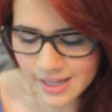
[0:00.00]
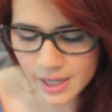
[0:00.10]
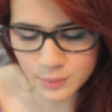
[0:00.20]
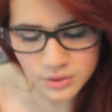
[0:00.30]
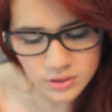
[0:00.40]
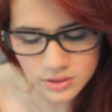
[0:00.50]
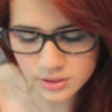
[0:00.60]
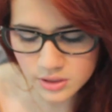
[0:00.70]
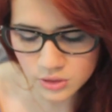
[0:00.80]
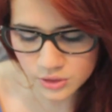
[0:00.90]
I will
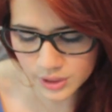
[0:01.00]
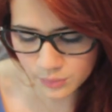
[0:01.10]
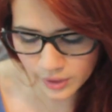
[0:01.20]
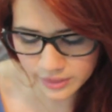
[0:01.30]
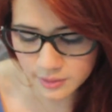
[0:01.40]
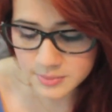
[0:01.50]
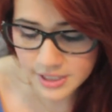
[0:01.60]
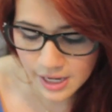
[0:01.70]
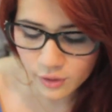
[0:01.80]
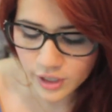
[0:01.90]
literally write them
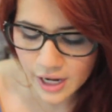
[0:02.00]
down.